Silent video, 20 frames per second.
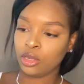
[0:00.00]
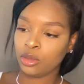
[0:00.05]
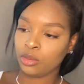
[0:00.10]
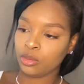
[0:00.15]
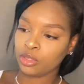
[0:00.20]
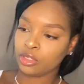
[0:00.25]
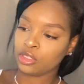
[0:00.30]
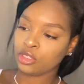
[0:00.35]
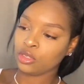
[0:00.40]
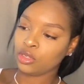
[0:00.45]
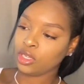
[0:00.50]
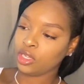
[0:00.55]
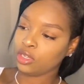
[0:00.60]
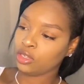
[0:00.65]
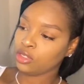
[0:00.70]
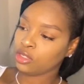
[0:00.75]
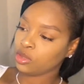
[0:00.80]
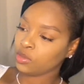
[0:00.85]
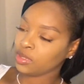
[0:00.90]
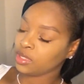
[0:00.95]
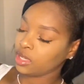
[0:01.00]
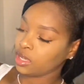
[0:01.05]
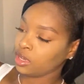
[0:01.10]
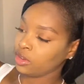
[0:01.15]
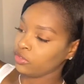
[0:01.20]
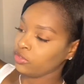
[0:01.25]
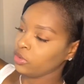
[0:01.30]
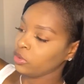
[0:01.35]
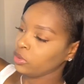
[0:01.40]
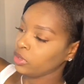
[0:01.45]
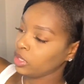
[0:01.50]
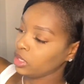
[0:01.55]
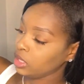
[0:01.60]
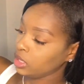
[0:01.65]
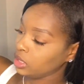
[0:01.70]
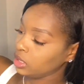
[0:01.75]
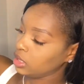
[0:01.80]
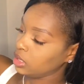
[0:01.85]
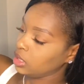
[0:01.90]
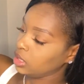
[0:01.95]
So yeah, so it's Afro
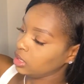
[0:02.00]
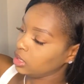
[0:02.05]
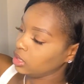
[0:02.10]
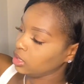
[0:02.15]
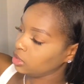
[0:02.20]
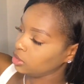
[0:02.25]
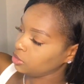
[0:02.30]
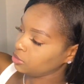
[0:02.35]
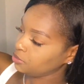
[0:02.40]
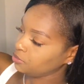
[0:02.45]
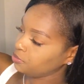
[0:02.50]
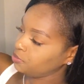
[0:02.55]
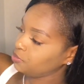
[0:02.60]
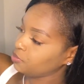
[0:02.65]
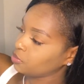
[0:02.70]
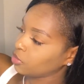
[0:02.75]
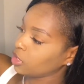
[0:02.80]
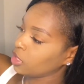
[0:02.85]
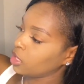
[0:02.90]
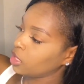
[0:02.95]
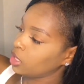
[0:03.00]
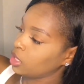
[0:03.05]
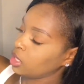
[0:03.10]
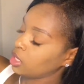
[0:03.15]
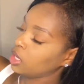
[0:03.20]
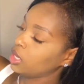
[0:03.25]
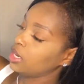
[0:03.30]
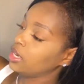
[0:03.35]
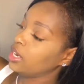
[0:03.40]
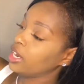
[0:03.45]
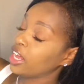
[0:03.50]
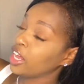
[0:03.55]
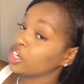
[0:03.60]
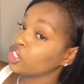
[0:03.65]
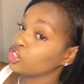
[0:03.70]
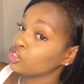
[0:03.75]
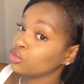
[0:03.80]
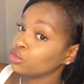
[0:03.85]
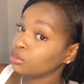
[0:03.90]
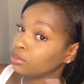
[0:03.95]
Kinky.
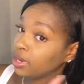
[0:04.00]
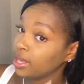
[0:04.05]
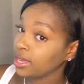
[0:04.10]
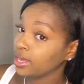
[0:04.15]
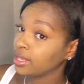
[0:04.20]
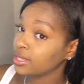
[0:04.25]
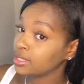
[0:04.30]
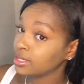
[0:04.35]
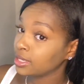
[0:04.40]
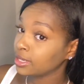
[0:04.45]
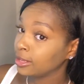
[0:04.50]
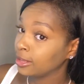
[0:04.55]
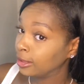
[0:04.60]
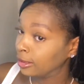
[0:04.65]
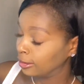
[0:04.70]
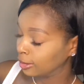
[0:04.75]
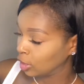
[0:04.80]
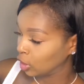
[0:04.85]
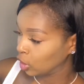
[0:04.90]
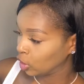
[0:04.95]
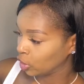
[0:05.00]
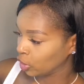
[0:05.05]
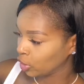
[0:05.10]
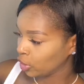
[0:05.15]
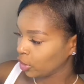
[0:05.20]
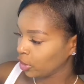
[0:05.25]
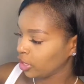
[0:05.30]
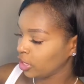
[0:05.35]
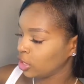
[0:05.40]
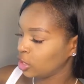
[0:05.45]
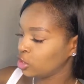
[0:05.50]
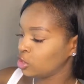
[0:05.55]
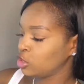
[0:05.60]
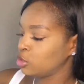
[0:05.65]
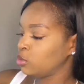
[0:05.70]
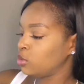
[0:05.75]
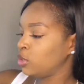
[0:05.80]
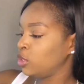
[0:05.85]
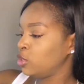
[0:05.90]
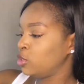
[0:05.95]
Natural black is the color, and it's
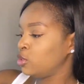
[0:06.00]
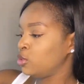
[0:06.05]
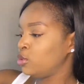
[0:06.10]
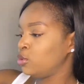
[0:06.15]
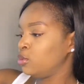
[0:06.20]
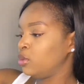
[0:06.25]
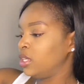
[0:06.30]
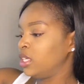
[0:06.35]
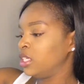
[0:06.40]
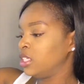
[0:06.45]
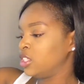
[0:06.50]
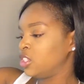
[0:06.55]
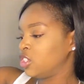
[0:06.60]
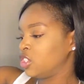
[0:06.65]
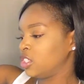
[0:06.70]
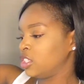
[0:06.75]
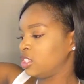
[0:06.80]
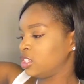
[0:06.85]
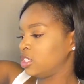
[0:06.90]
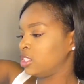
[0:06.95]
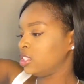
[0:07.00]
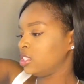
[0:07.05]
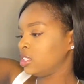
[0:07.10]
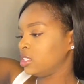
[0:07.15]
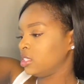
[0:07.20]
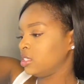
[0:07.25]
22 inches.